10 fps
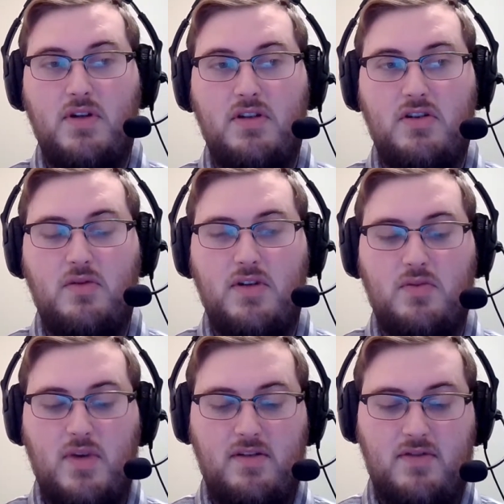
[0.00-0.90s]
going to do
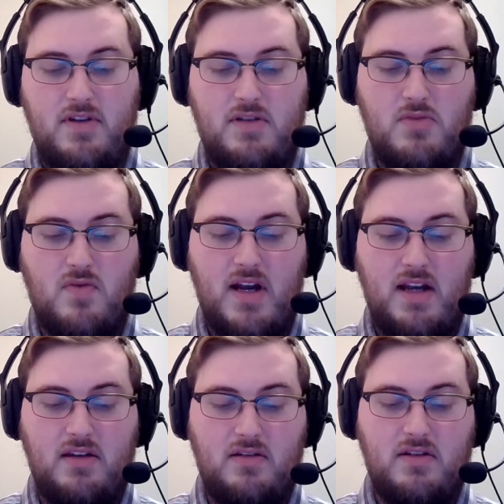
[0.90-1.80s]
is wait for this
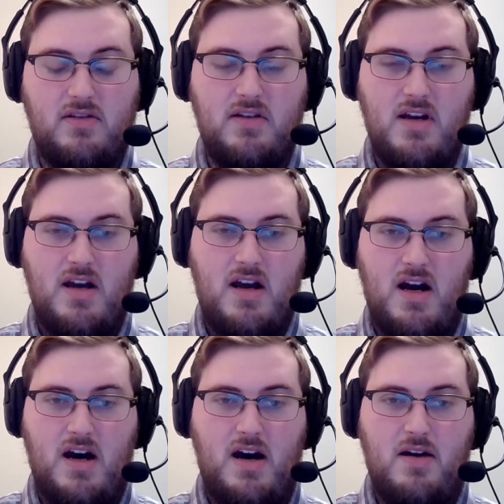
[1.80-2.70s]
miraculous
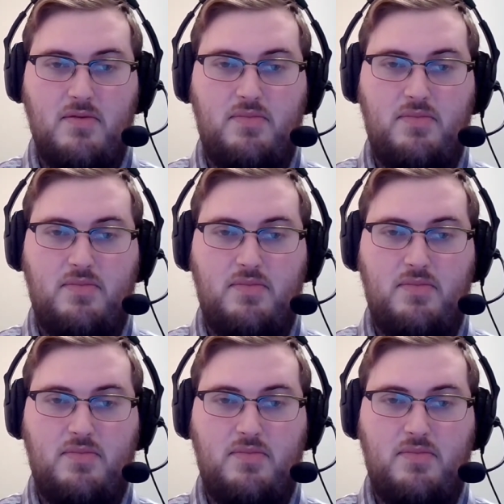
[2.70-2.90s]
uh,